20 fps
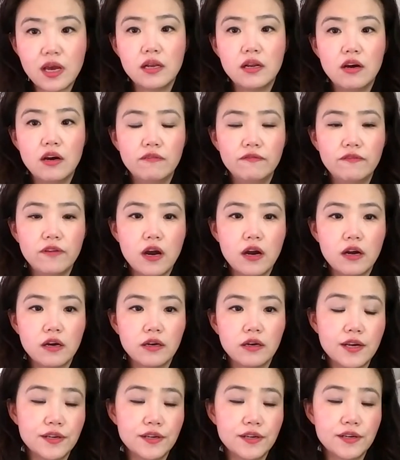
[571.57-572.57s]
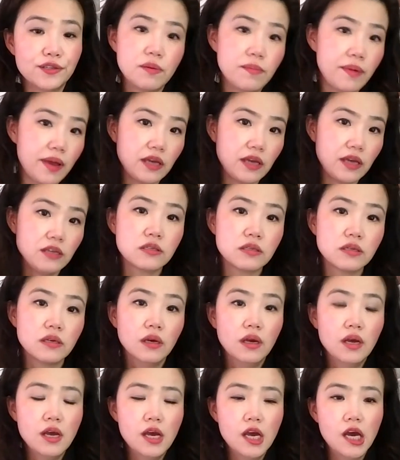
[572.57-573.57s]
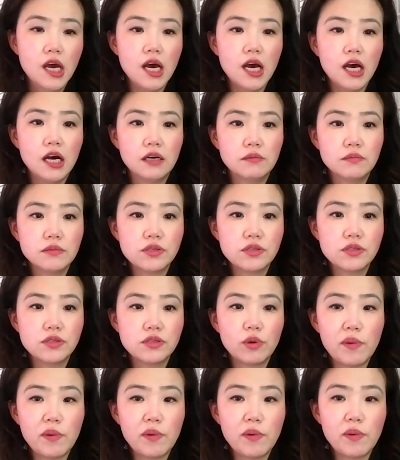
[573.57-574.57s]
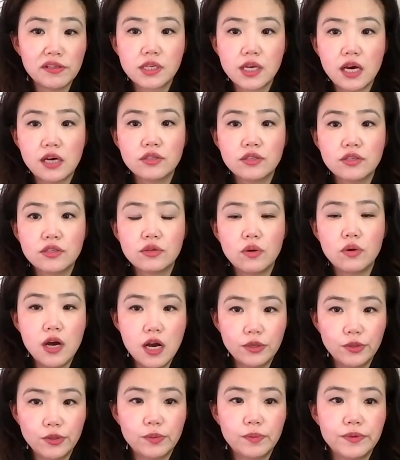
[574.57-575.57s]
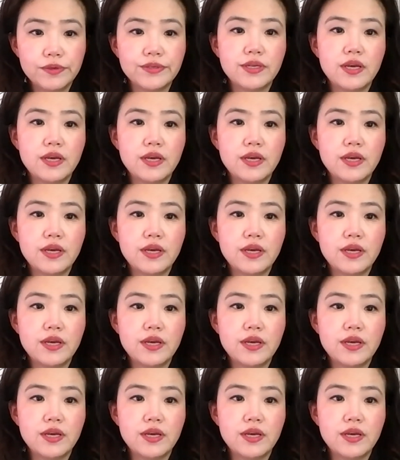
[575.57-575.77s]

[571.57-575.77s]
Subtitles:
of our customer base. So we want to scale to 100%.